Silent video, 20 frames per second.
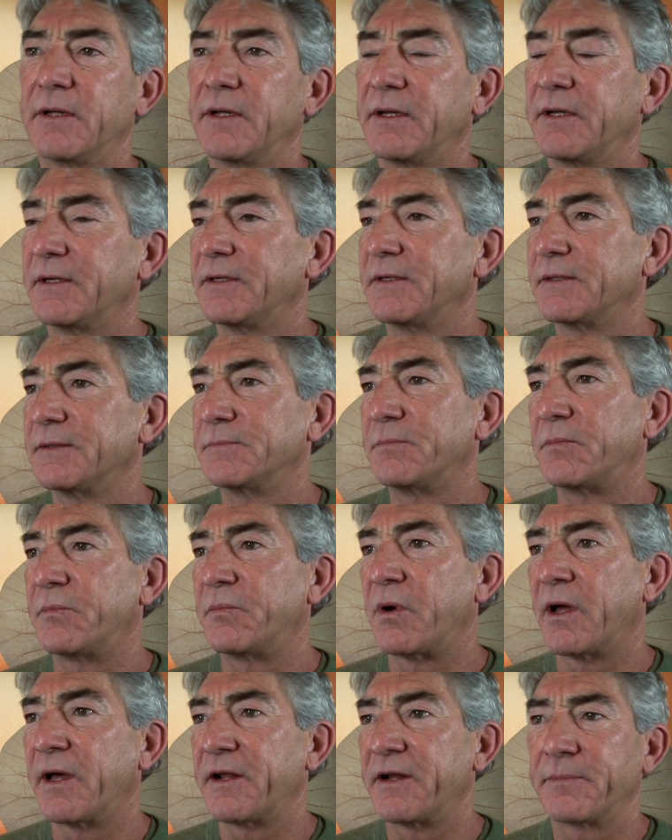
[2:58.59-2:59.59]
um,
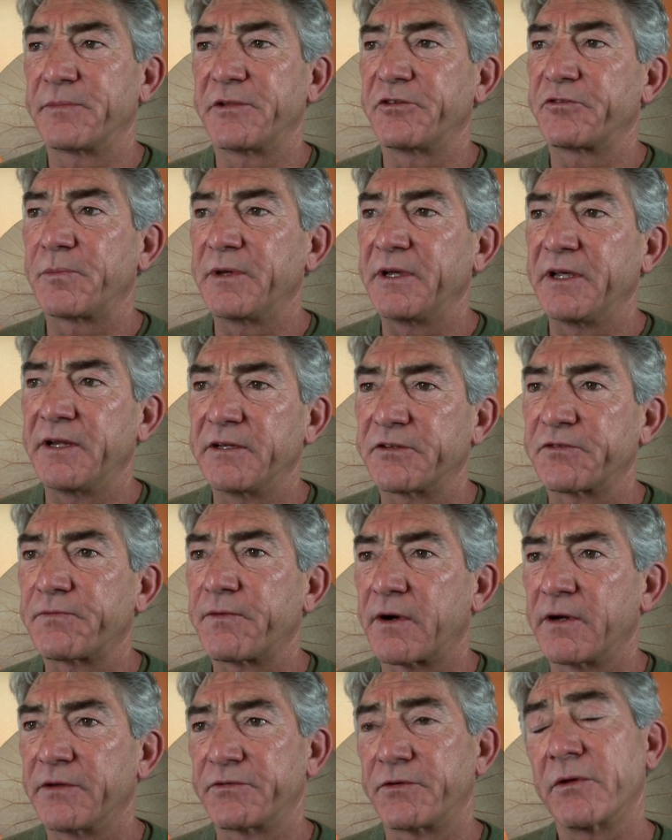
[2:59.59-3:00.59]
brought up to speed as
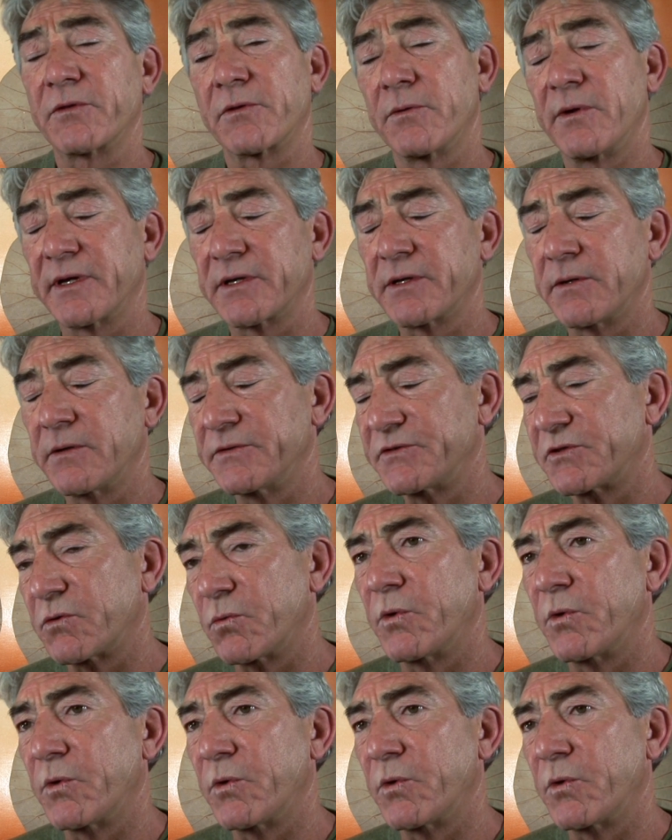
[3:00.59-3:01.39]
far as earthquake codes or